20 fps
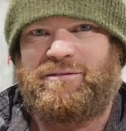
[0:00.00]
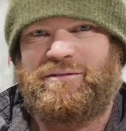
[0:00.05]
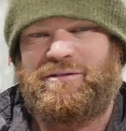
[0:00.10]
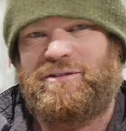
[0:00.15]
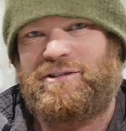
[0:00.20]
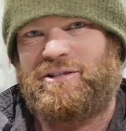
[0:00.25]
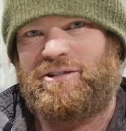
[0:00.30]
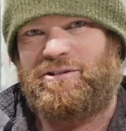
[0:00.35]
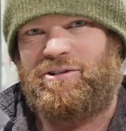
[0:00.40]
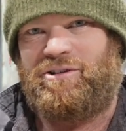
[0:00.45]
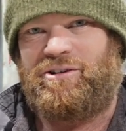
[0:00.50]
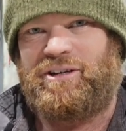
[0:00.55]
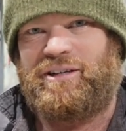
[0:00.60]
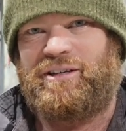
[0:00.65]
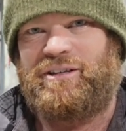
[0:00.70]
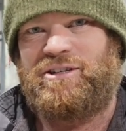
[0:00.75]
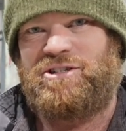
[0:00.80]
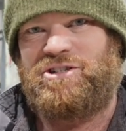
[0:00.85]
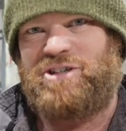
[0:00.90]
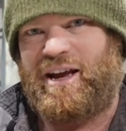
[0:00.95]

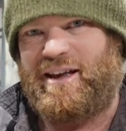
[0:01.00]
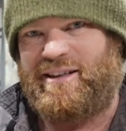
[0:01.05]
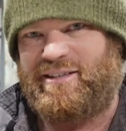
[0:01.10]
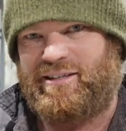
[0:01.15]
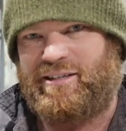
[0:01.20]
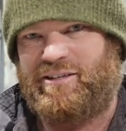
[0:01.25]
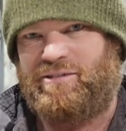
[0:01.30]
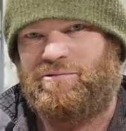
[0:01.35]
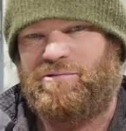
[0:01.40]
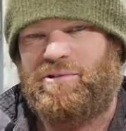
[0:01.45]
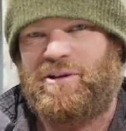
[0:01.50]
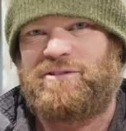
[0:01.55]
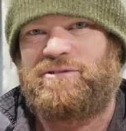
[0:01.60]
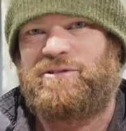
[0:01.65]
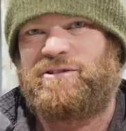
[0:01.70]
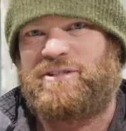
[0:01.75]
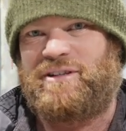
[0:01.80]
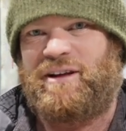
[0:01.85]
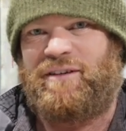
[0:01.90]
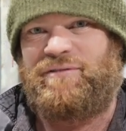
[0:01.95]
designing the chassis and all that sort
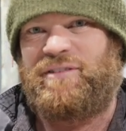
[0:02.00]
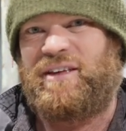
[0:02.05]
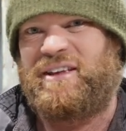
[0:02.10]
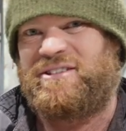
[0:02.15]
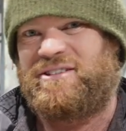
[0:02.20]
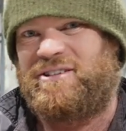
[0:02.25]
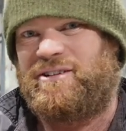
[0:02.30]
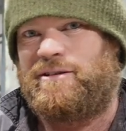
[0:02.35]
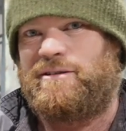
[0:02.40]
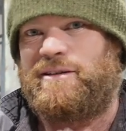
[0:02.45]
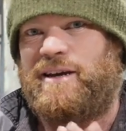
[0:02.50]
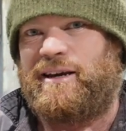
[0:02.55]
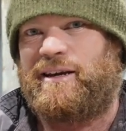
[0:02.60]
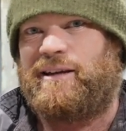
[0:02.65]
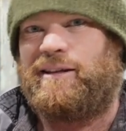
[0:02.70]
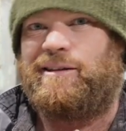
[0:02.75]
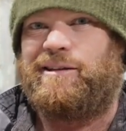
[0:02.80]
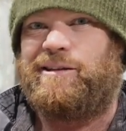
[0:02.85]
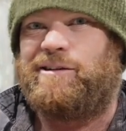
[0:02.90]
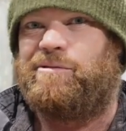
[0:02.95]
of stuff, that's going to take a
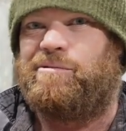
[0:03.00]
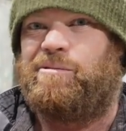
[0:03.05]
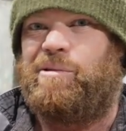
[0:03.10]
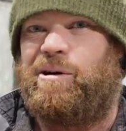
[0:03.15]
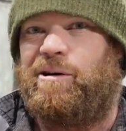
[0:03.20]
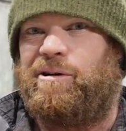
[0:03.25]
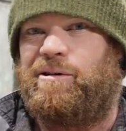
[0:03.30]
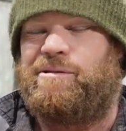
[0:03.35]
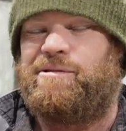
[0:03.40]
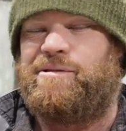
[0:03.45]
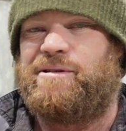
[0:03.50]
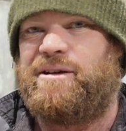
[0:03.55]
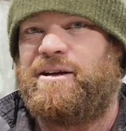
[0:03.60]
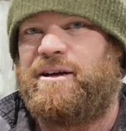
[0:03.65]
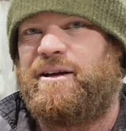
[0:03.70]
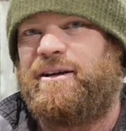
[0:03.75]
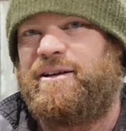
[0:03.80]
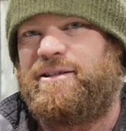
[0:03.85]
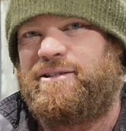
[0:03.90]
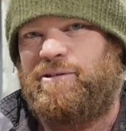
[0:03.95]
little while,
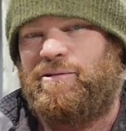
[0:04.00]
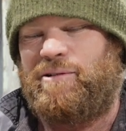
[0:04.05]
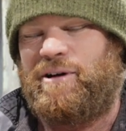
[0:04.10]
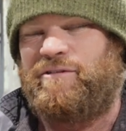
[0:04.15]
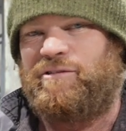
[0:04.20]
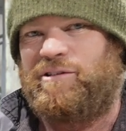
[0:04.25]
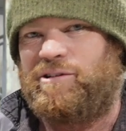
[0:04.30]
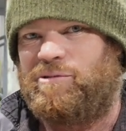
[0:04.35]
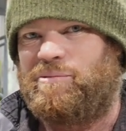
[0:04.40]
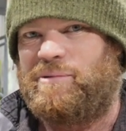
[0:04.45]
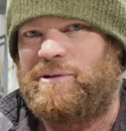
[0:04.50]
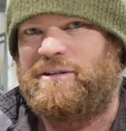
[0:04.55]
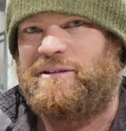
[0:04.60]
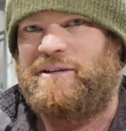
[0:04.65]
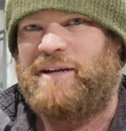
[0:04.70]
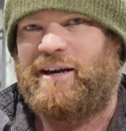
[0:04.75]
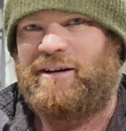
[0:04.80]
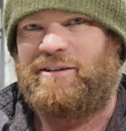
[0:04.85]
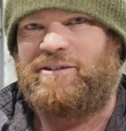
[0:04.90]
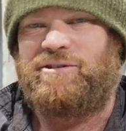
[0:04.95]
so I'll have a little bit of
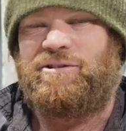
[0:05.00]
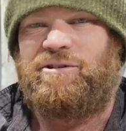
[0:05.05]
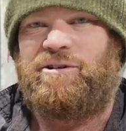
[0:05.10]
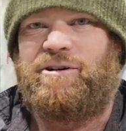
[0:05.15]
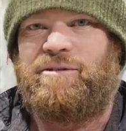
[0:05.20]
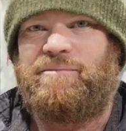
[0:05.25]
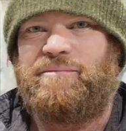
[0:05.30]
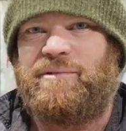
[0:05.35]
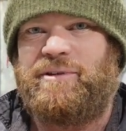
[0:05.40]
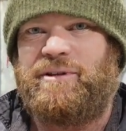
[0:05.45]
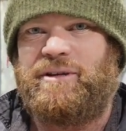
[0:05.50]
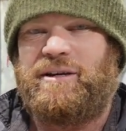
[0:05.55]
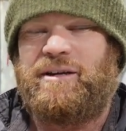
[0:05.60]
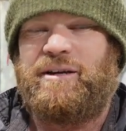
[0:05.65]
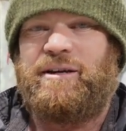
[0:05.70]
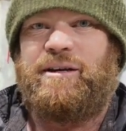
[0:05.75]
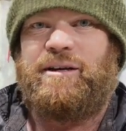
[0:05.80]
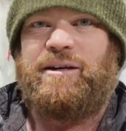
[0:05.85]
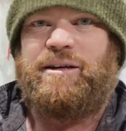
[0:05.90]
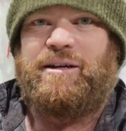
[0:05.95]
downtime
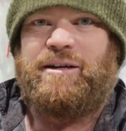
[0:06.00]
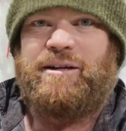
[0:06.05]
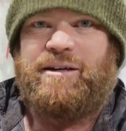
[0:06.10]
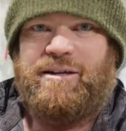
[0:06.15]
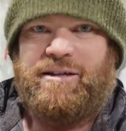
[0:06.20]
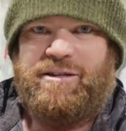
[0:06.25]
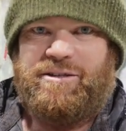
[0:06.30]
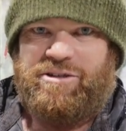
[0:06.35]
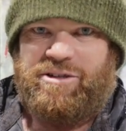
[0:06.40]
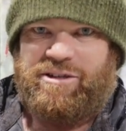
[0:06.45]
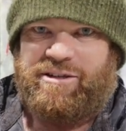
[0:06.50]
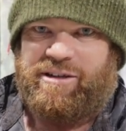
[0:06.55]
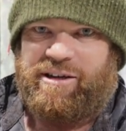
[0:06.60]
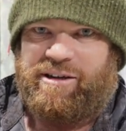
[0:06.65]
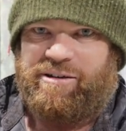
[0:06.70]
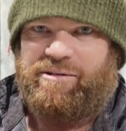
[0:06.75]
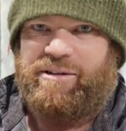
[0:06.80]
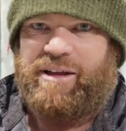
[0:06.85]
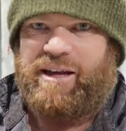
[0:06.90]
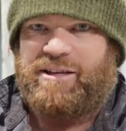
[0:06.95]
just to get
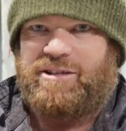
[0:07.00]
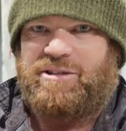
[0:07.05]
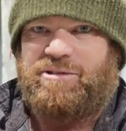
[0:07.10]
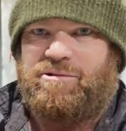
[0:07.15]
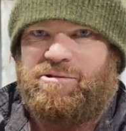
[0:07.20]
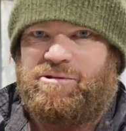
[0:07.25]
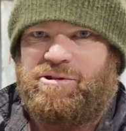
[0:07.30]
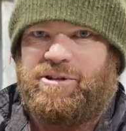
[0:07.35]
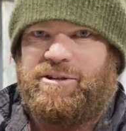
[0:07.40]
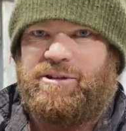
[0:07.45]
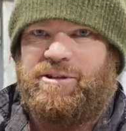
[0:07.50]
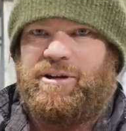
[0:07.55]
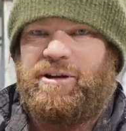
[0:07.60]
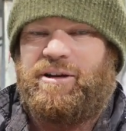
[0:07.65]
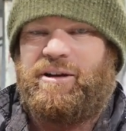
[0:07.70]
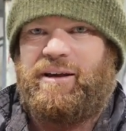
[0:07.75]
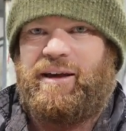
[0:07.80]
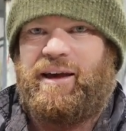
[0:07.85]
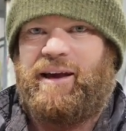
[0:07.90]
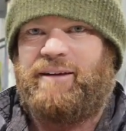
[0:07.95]
all that sorted
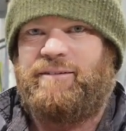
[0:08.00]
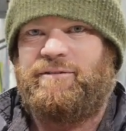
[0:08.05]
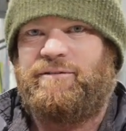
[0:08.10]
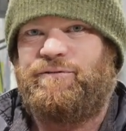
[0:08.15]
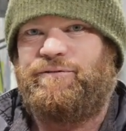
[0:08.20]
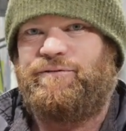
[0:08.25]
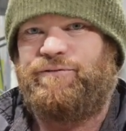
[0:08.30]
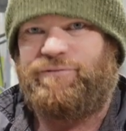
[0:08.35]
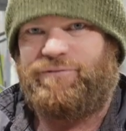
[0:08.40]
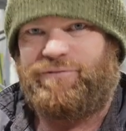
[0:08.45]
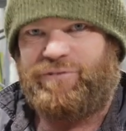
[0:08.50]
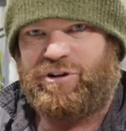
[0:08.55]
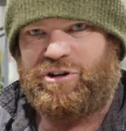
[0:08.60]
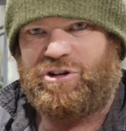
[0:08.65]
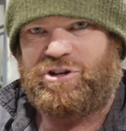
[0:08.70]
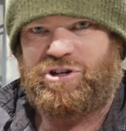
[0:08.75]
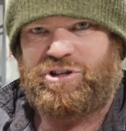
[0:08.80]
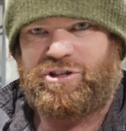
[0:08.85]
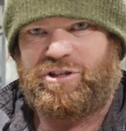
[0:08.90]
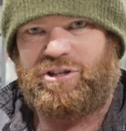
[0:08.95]
and
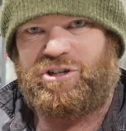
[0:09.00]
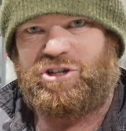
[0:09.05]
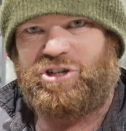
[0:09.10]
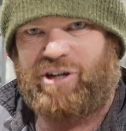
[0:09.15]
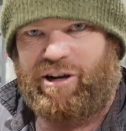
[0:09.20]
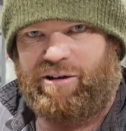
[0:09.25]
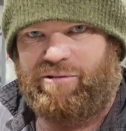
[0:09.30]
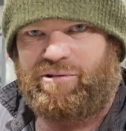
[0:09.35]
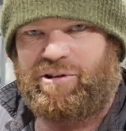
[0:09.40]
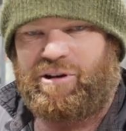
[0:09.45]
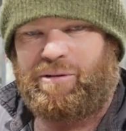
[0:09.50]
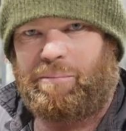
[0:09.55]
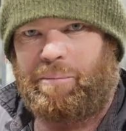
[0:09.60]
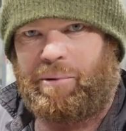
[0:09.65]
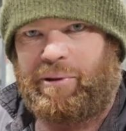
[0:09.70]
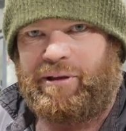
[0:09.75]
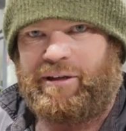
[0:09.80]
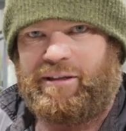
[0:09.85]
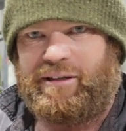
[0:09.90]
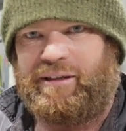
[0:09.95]
finish the shell
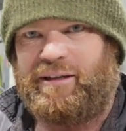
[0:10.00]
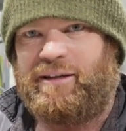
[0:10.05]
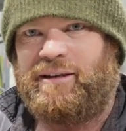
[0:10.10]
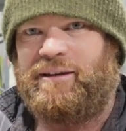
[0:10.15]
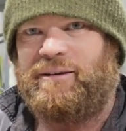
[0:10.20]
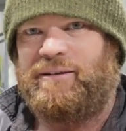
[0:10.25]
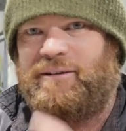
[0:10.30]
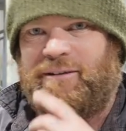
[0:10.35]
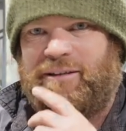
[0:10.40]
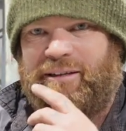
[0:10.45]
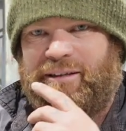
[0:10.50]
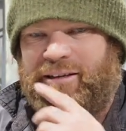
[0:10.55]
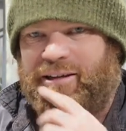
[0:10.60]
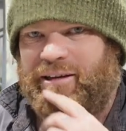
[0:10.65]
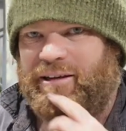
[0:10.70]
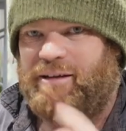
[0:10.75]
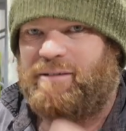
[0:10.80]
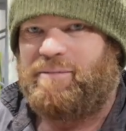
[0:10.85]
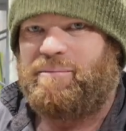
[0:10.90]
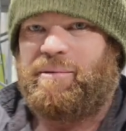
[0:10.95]
completely.
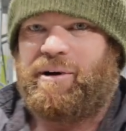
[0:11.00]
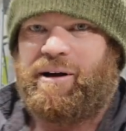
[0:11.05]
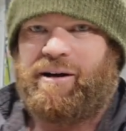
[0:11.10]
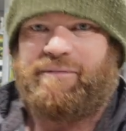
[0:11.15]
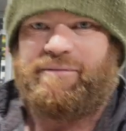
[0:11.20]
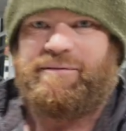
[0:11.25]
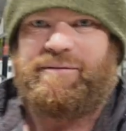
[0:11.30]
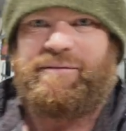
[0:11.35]
But